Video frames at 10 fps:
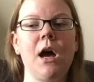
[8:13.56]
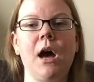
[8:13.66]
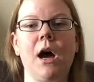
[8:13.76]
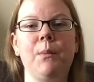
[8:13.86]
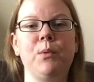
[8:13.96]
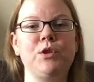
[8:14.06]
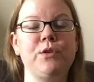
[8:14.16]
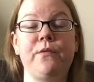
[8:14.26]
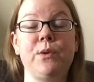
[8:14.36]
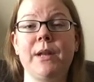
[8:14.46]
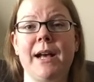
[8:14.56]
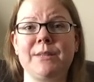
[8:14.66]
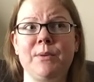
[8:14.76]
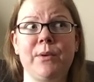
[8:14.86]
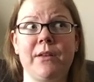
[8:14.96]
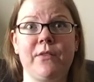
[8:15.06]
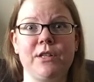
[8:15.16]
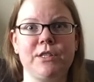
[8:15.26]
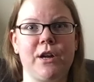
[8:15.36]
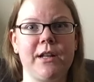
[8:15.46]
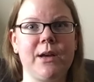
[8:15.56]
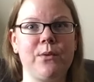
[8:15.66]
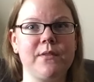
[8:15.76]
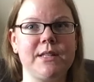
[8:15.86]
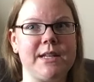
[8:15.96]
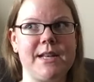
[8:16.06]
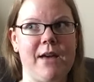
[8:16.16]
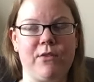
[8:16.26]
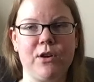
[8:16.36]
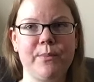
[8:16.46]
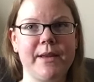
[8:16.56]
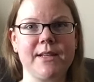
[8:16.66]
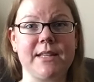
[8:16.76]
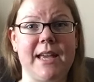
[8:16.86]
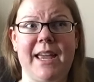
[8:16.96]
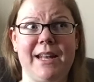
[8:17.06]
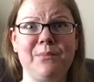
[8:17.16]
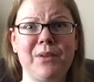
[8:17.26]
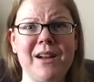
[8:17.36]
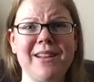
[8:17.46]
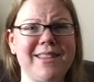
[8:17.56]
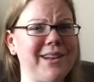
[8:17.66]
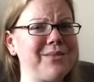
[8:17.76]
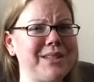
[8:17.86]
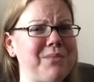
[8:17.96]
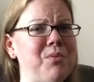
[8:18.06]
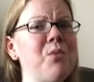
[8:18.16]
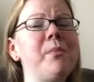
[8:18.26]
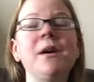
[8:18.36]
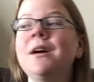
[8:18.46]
um, which if you had asked me when I first started, I would have said never because I hated brown. I thought it was like poop.